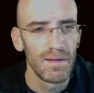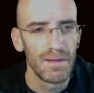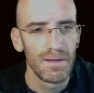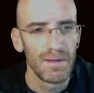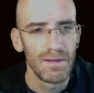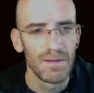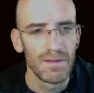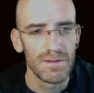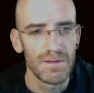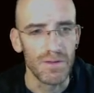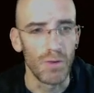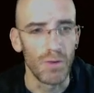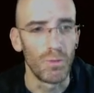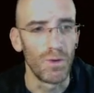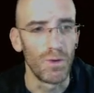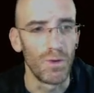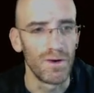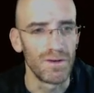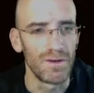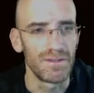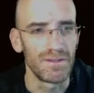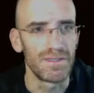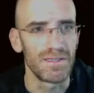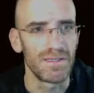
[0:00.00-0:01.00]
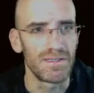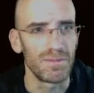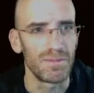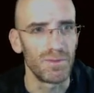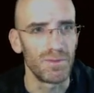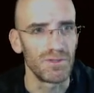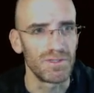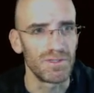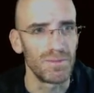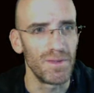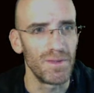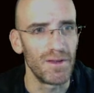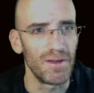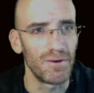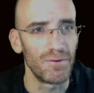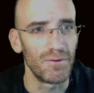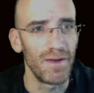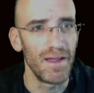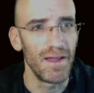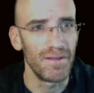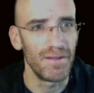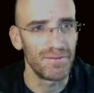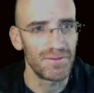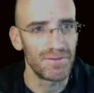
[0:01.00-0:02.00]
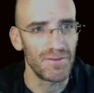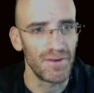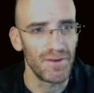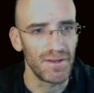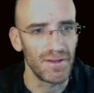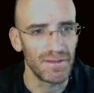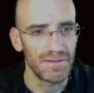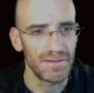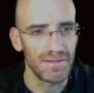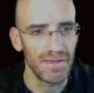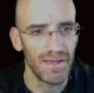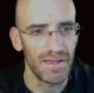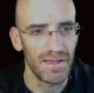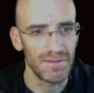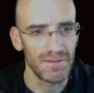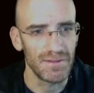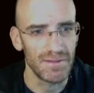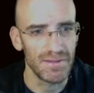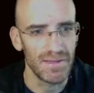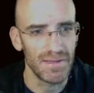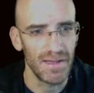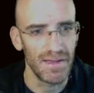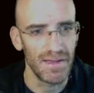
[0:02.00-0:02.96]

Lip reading: So words is supposed to be an array of strings, not just a,